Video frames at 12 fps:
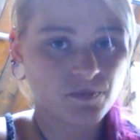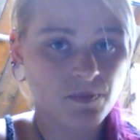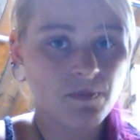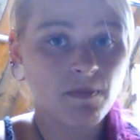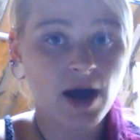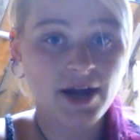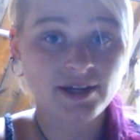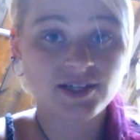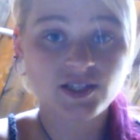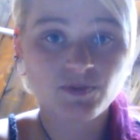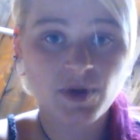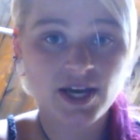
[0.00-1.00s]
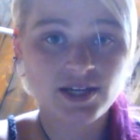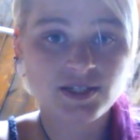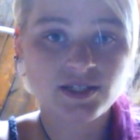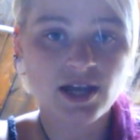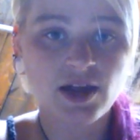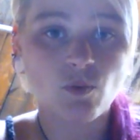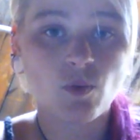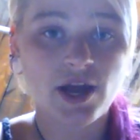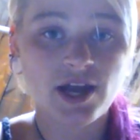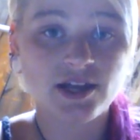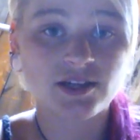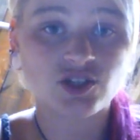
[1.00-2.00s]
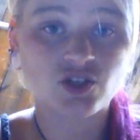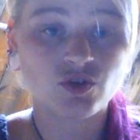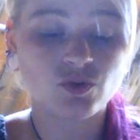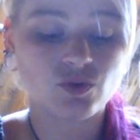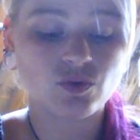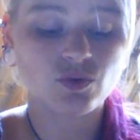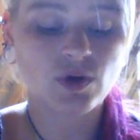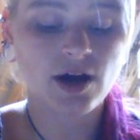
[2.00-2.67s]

mind space and way to